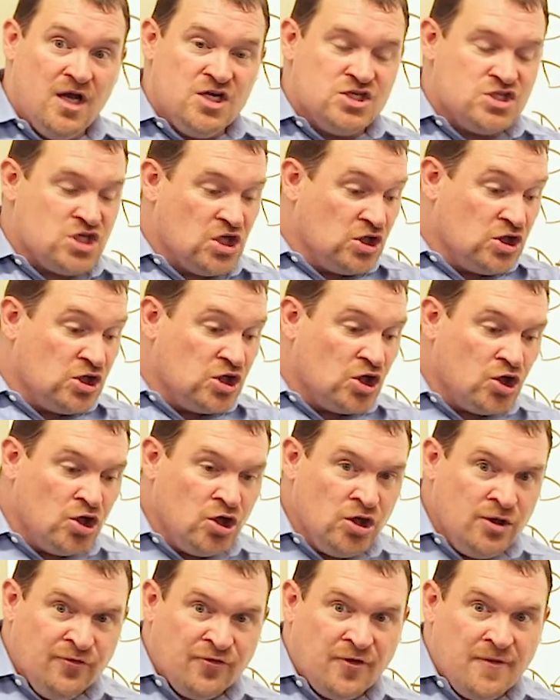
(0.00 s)
to
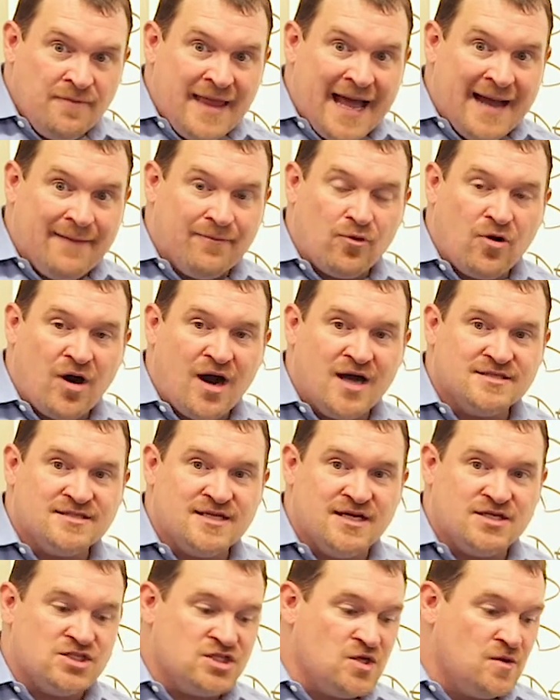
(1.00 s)
learn from that
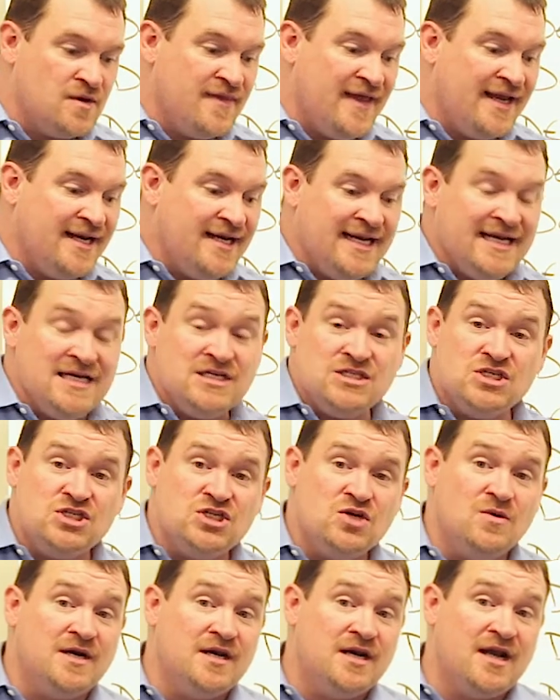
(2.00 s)
process. So when they need to
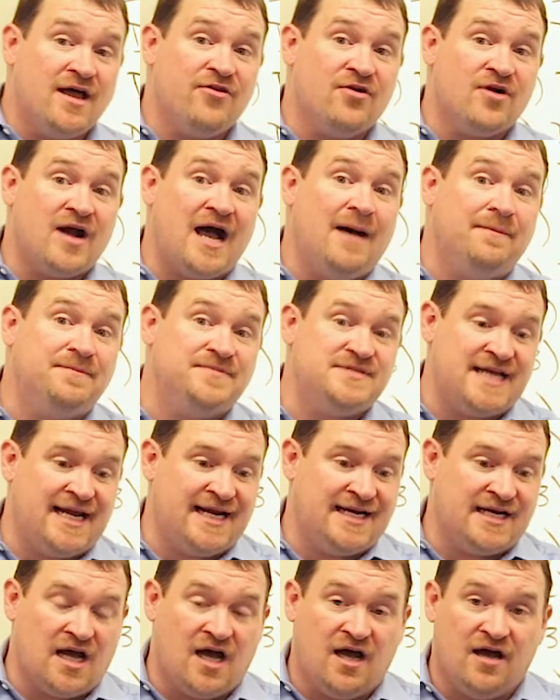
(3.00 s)
do another
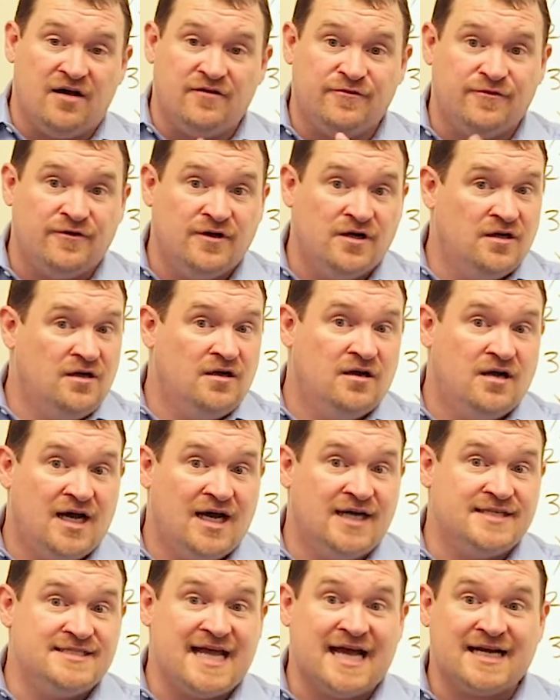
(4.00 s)
update of
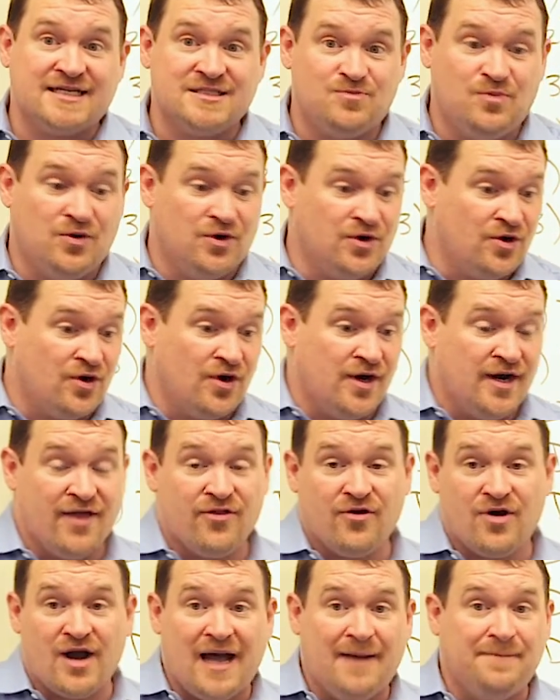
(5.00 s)
a textbook or
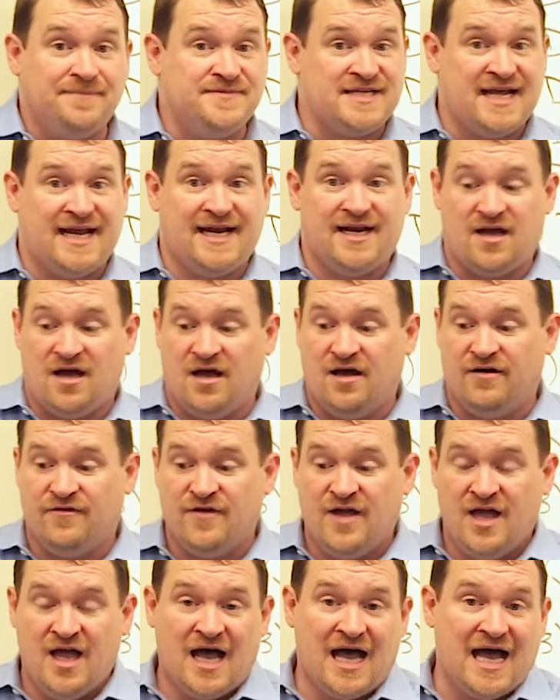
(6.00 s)
another update
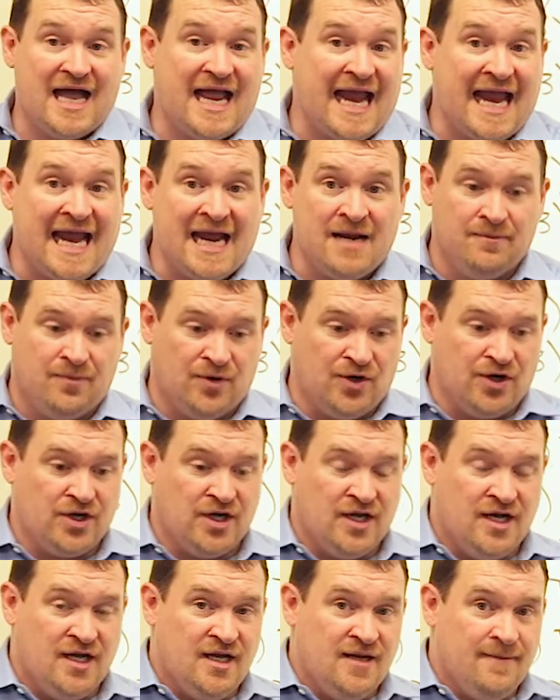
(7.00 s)
of a handbook,
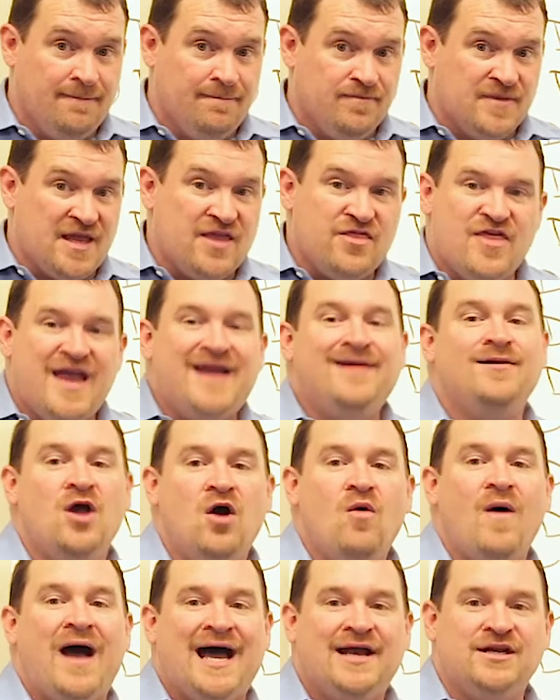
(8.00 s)
that they
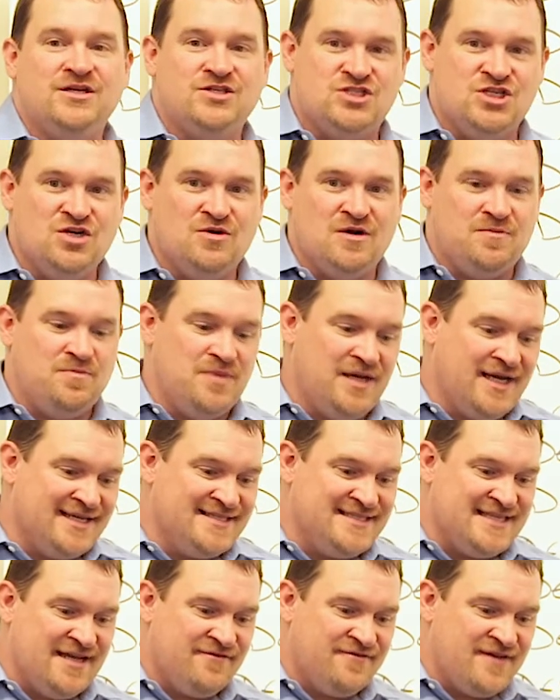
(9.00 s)
know how to do it
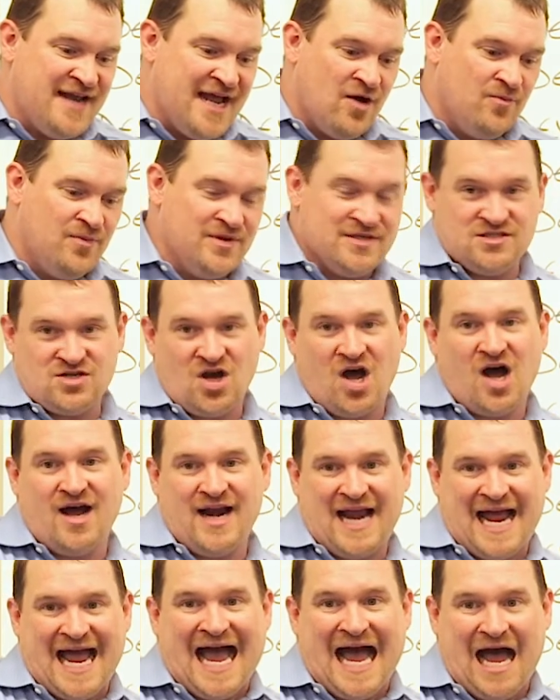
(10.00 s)
because they've now been
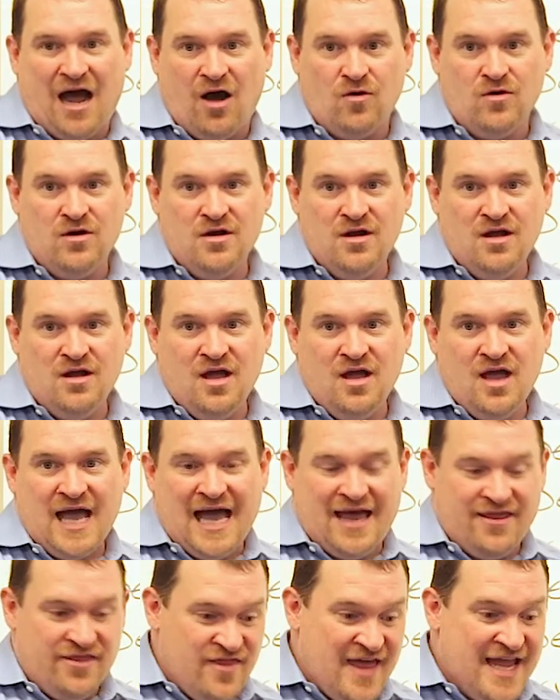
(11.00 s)
taught how.
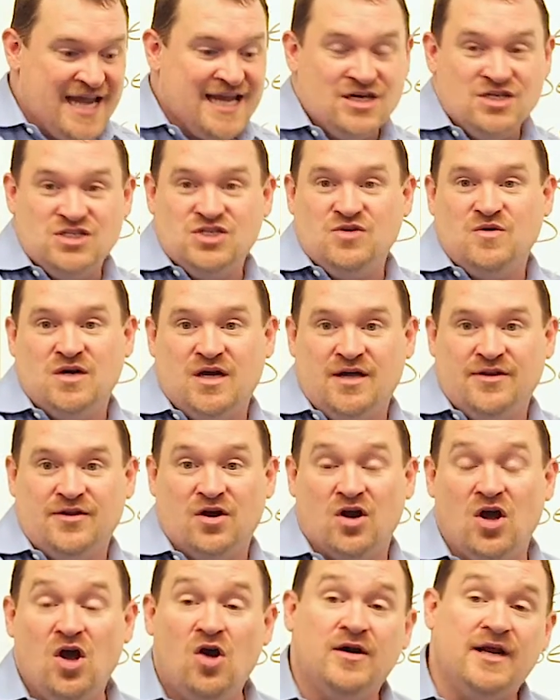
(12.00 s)
And they can do it on
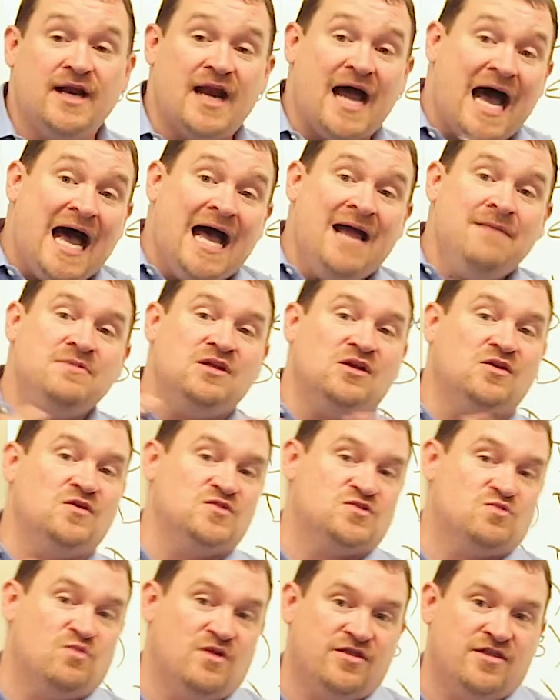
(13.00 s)
their own, and I'm
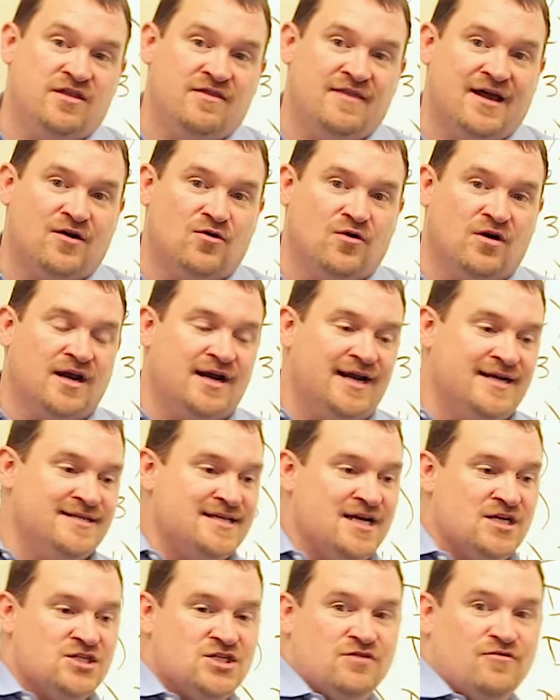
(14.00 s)
used within that
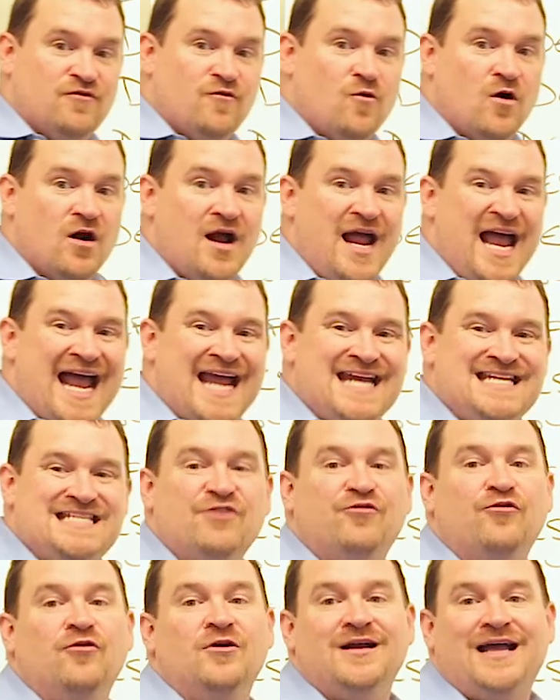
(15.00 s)
organization for a
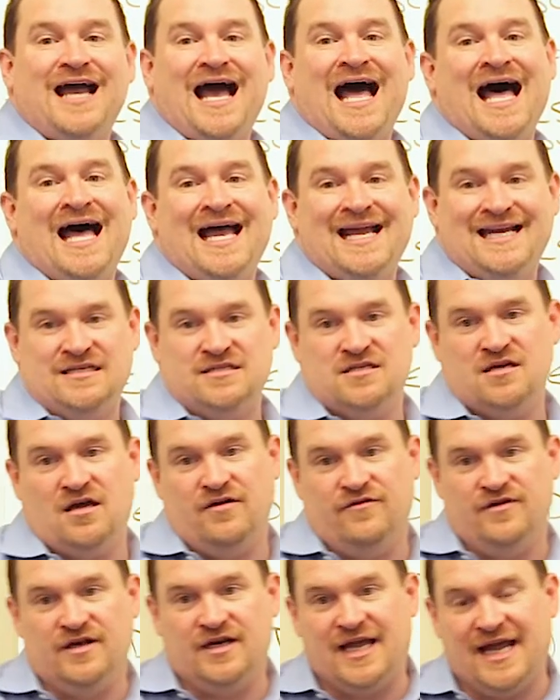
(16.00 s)
different kind
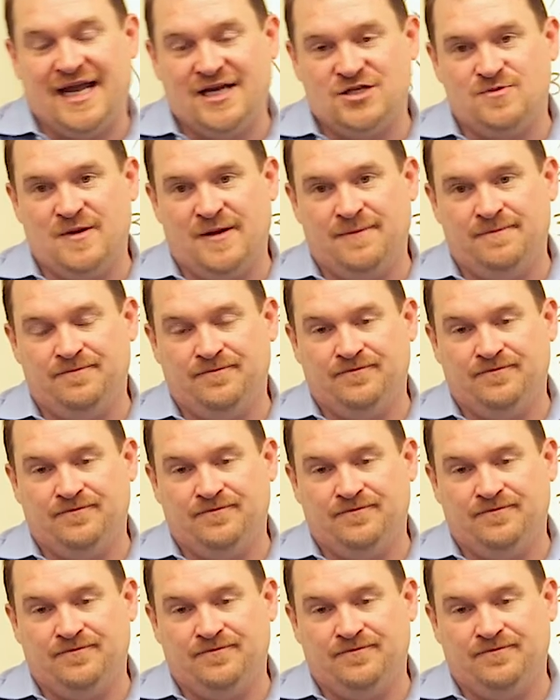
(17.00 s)
of engagement.